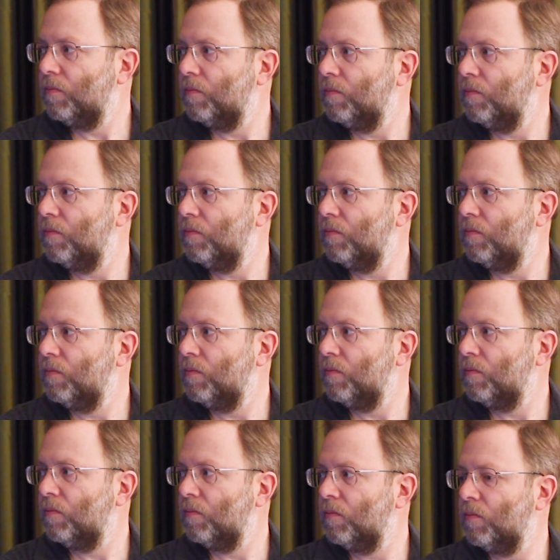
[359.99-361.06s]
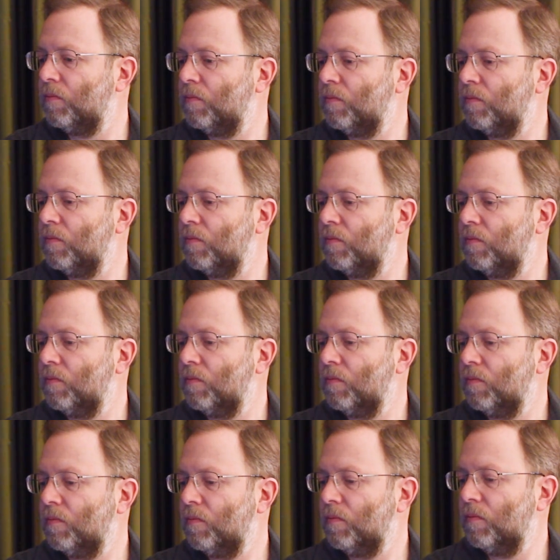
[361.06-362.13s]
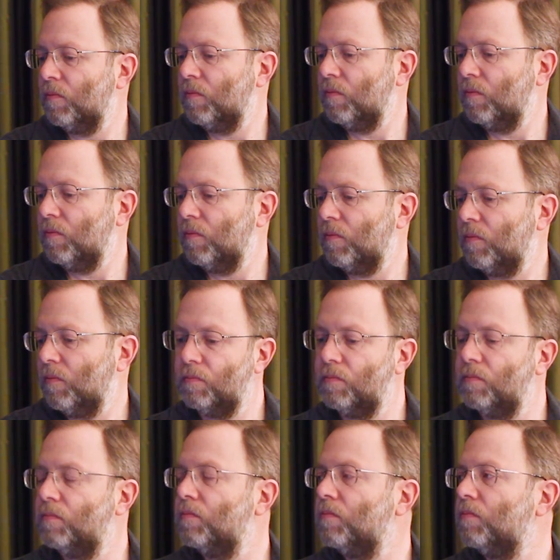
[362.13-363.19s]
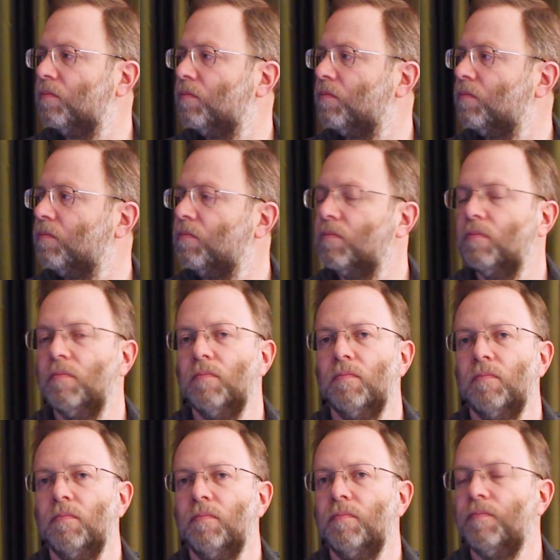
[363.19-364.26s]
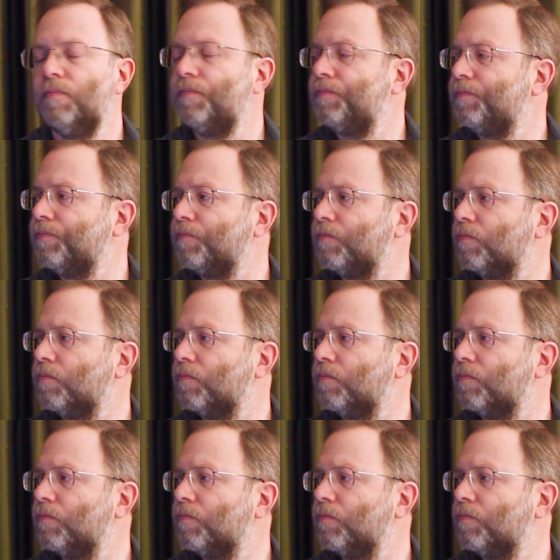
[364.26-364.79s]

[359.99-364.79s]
No words are spoken by the person on screen.